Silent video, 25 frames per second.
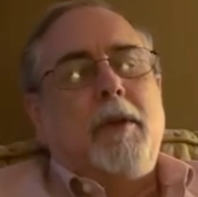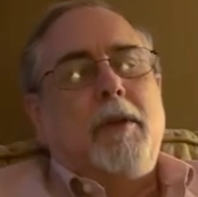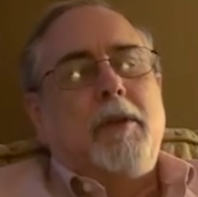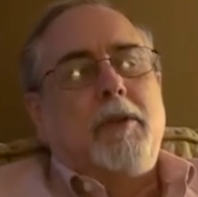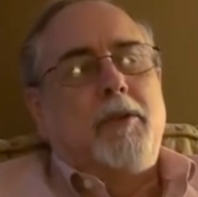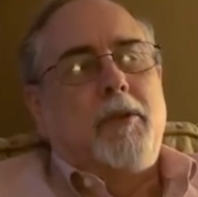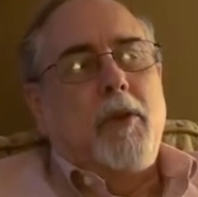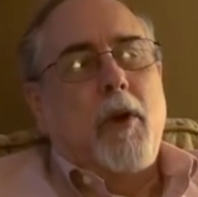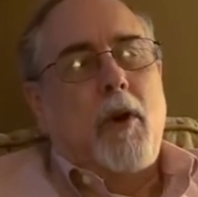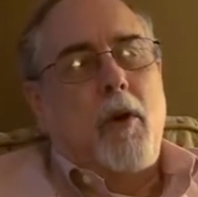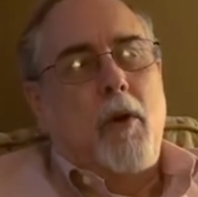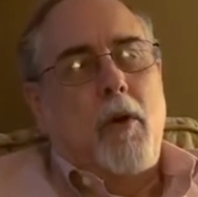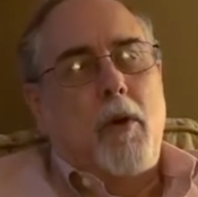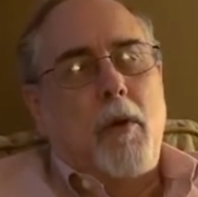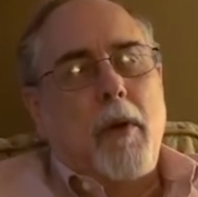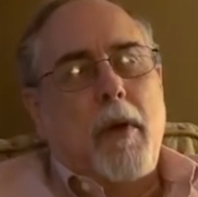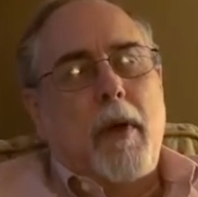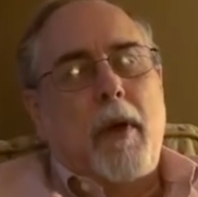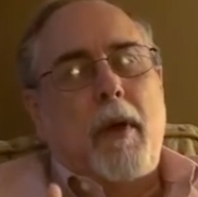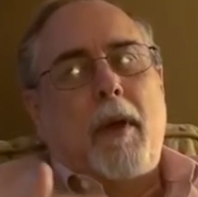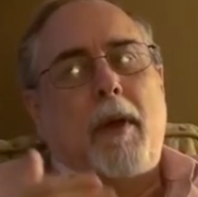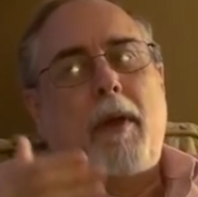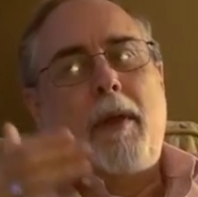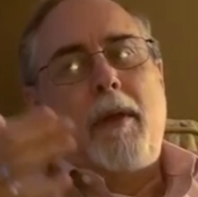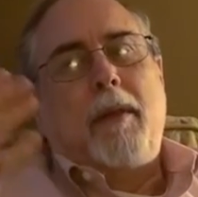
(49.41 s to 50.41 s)
So
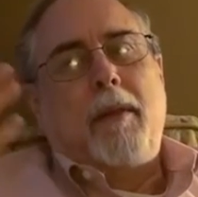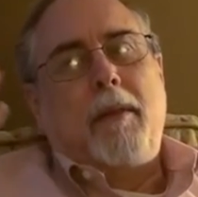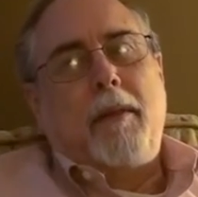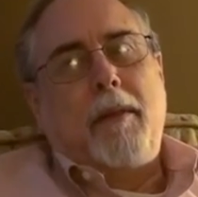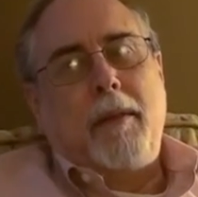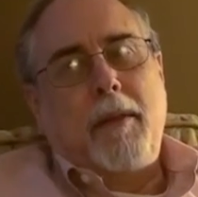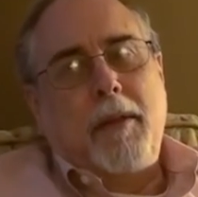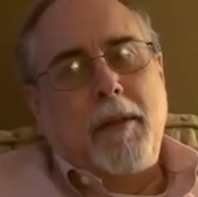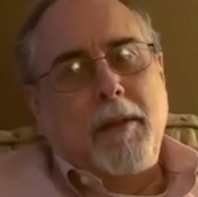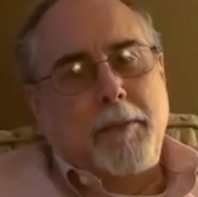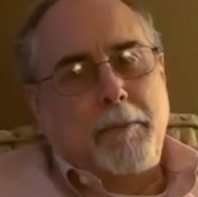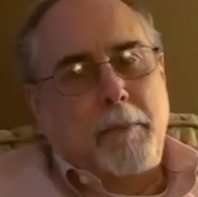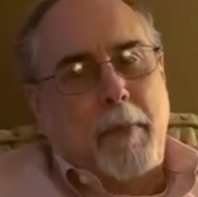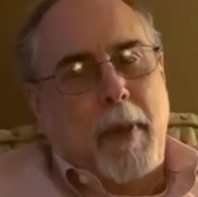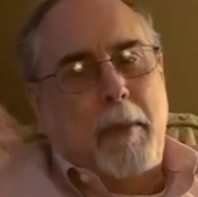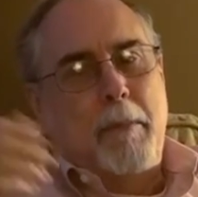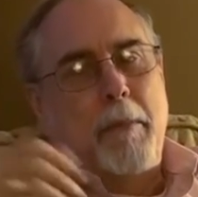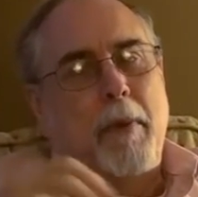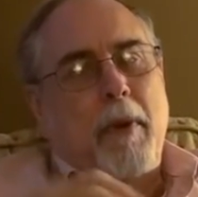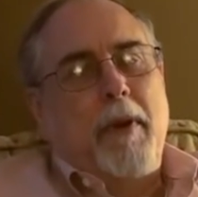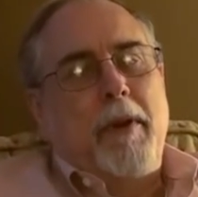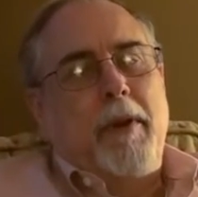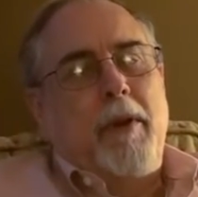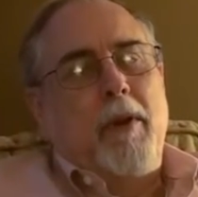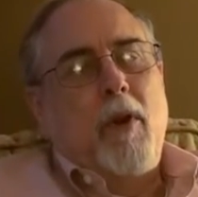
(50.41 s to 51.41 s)
these
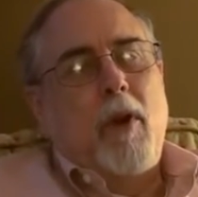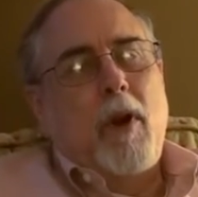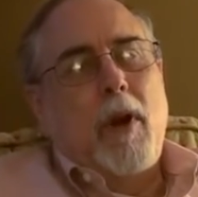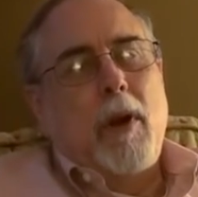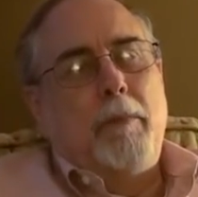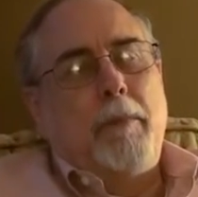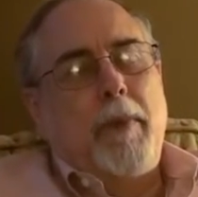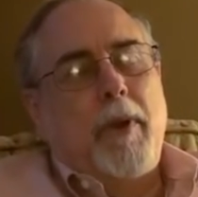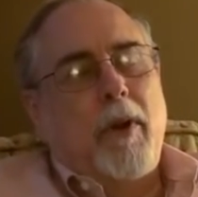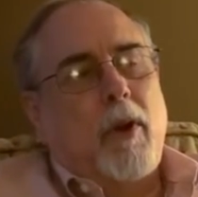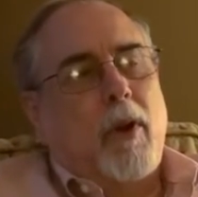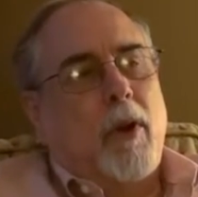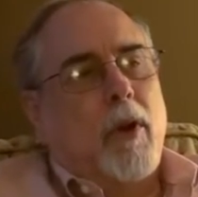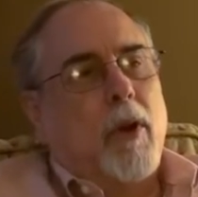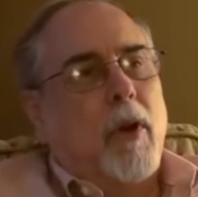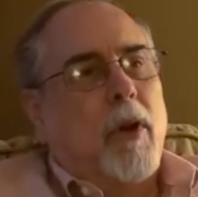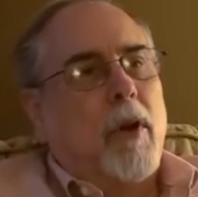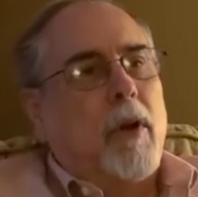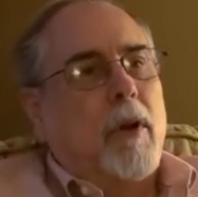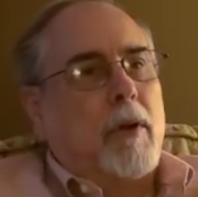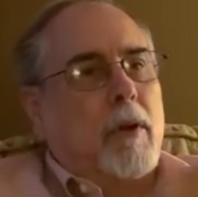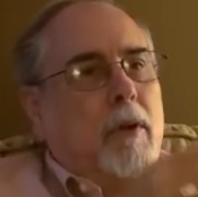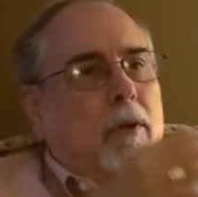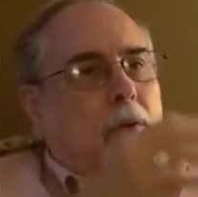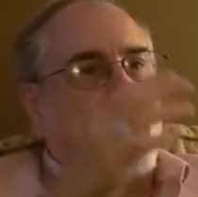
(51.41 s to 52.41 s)
people in Europe had
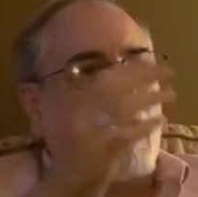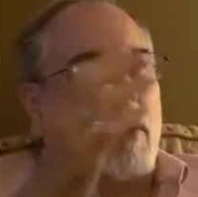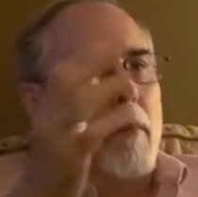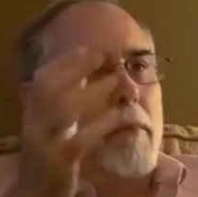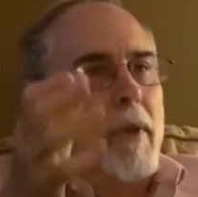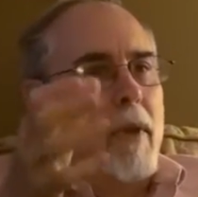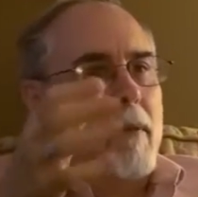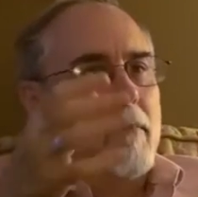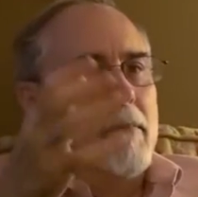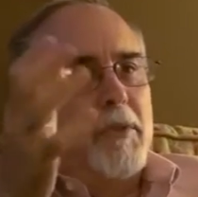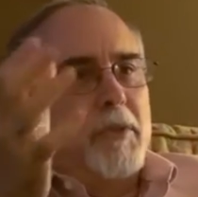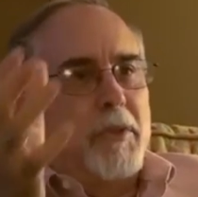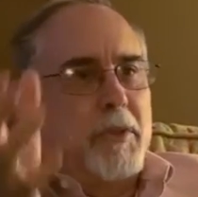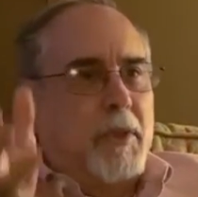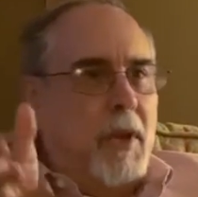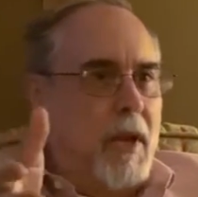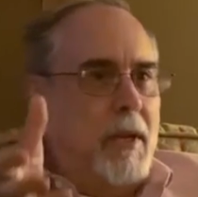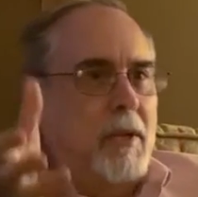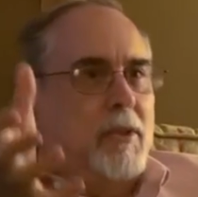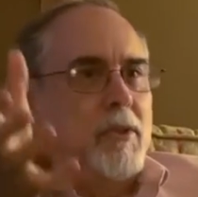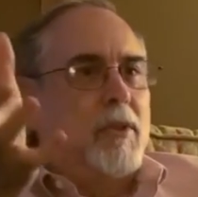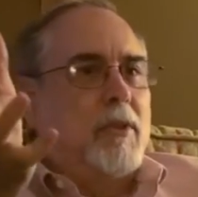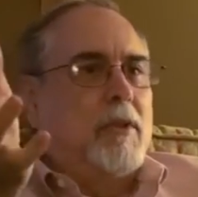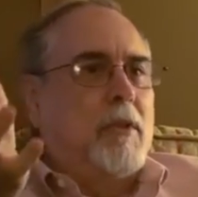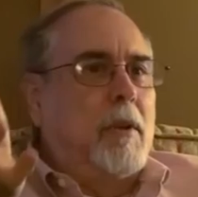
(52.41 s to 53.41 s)
heard chromium
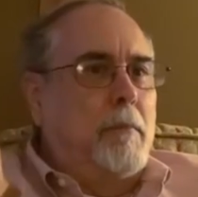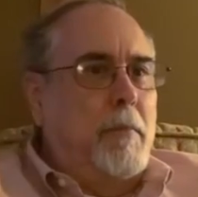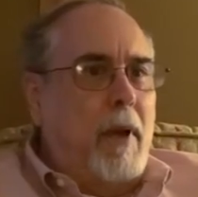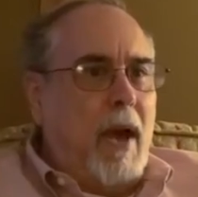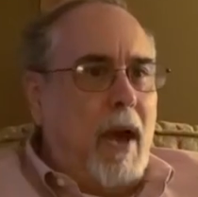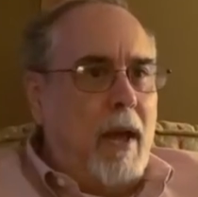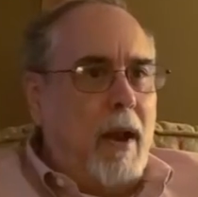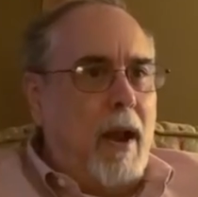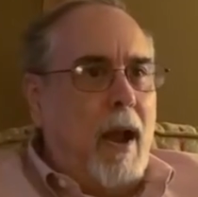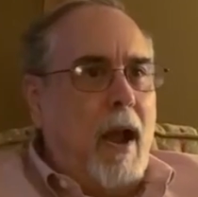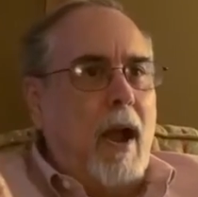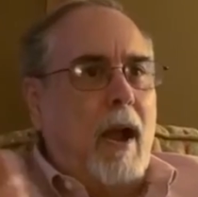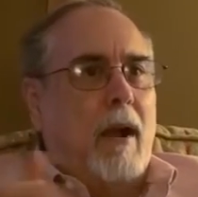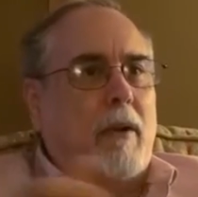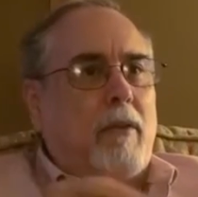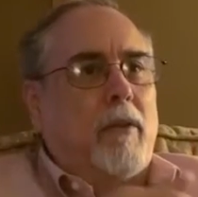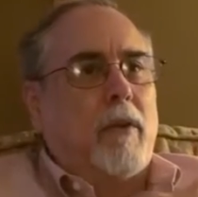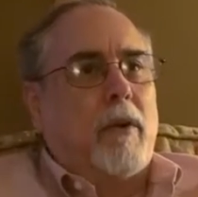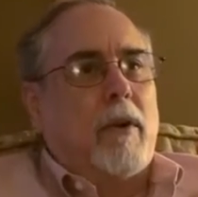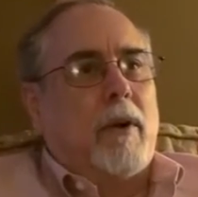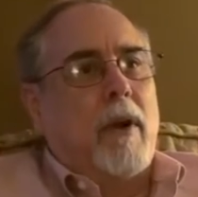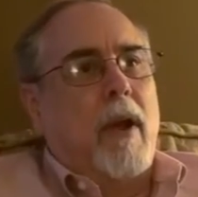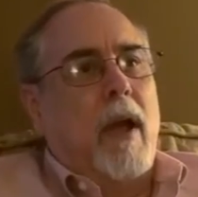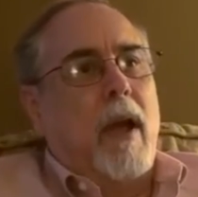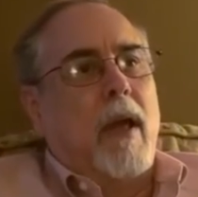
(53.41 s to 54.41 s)
six is a bad
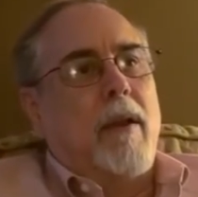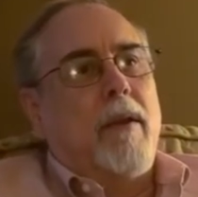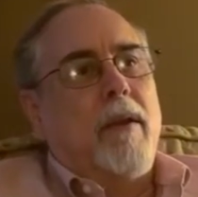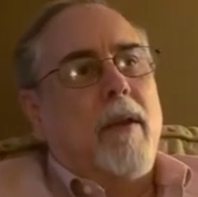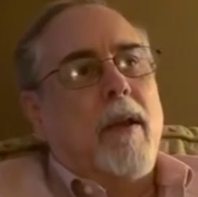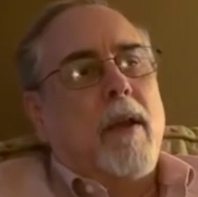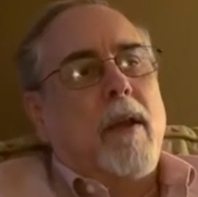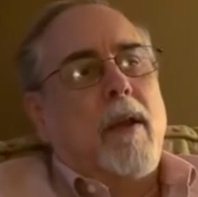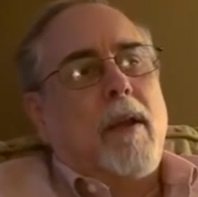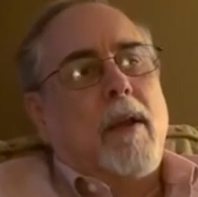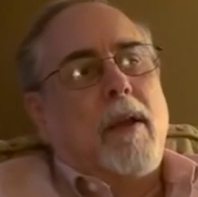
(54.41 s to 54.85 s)
actor, and